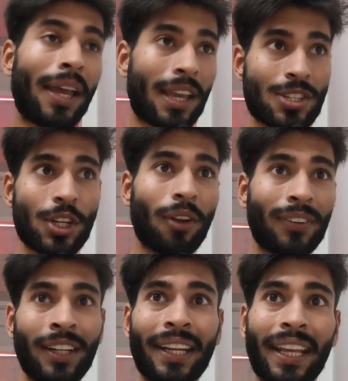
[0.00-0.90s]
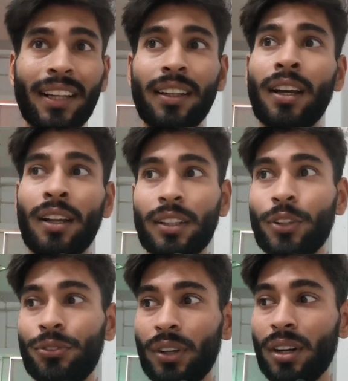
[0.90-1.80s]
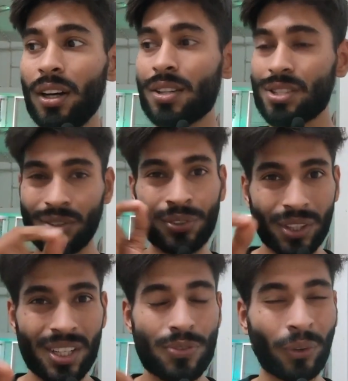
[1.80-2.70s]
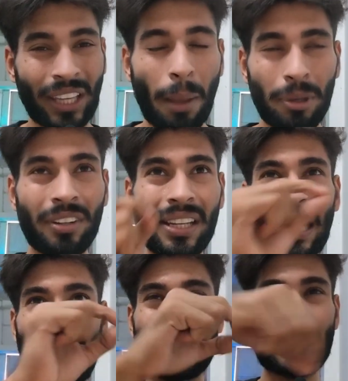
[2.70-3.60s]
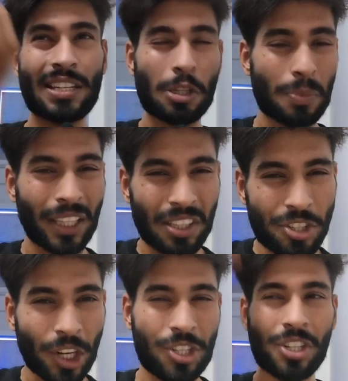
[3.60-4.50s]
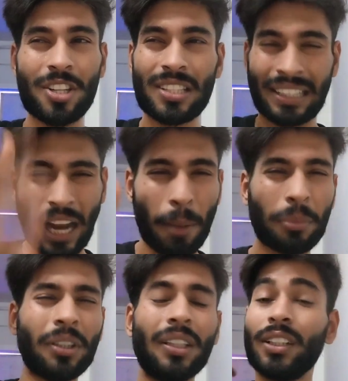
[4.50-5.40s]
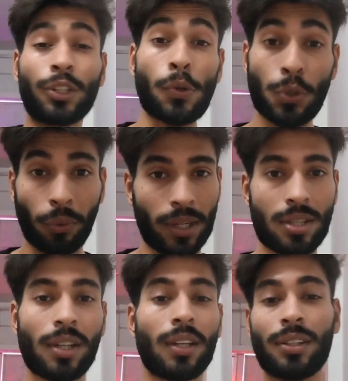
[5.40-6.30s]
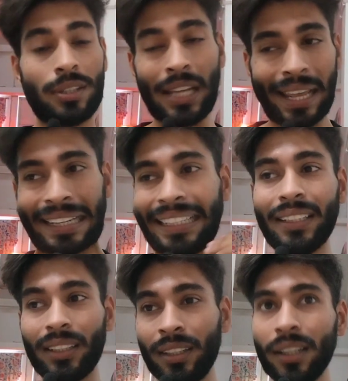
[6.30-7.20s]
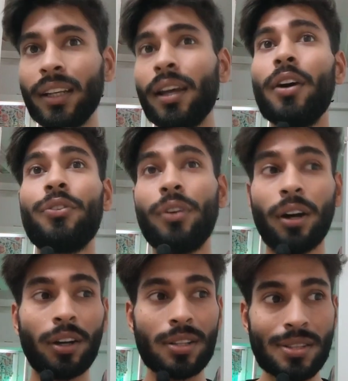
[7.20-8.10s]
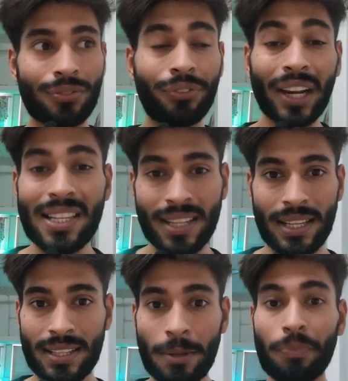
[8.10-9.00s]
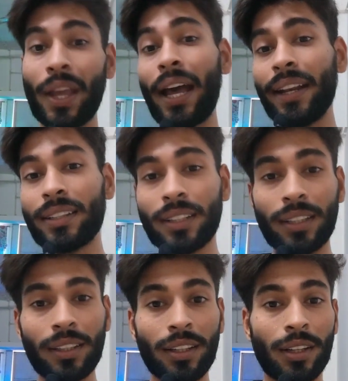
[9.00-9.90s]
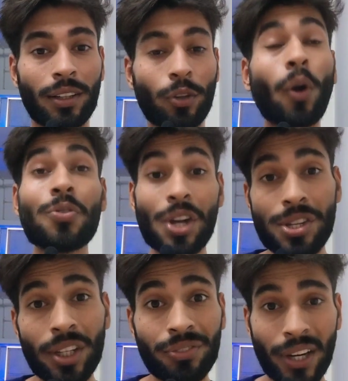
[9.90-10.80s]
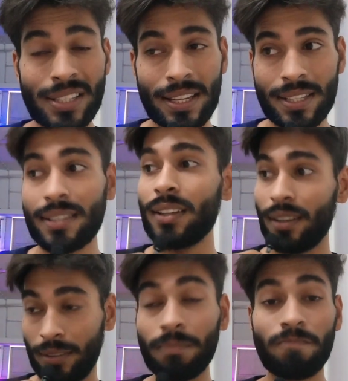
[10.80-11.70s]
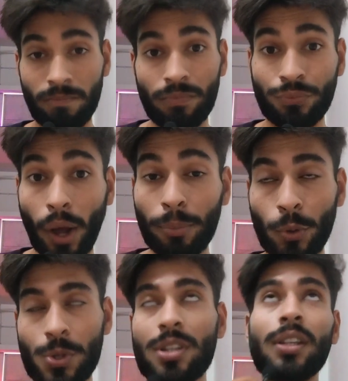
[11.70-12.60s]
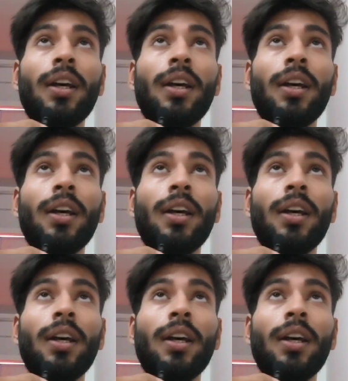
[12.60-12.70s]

Instead of learning the words, vocabulary, and sentence making structures, grammar, don't do it. Directly learn phrases and conversational phrases foremost.